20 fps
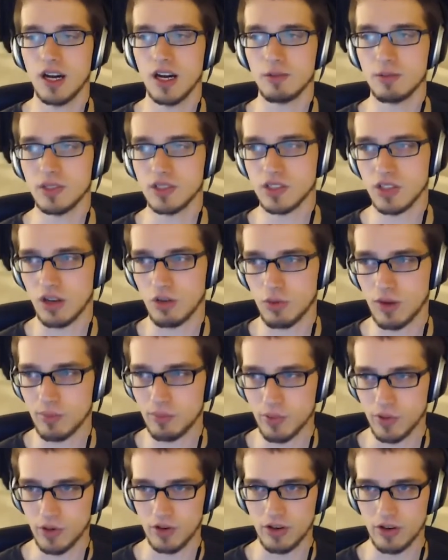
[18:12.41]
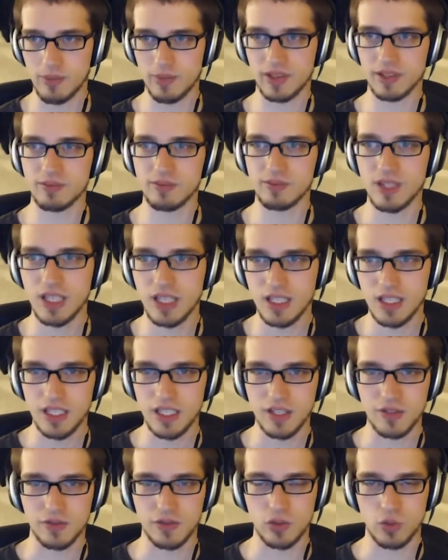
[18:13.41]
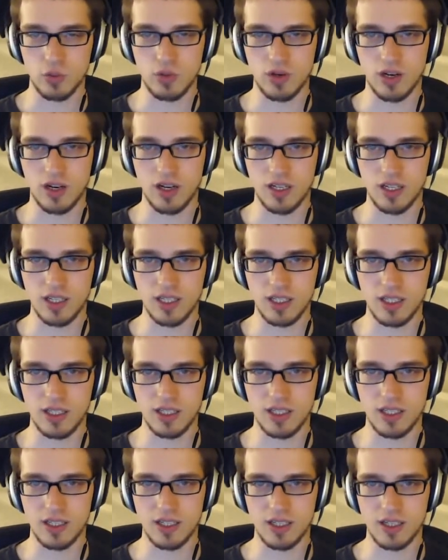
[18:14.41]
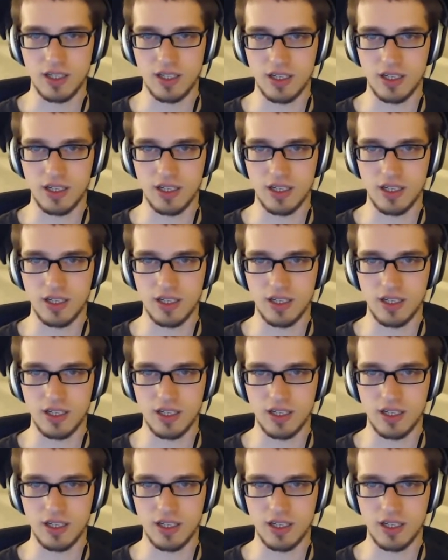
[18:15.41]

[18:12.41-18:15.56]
But it's all web programming. If you are,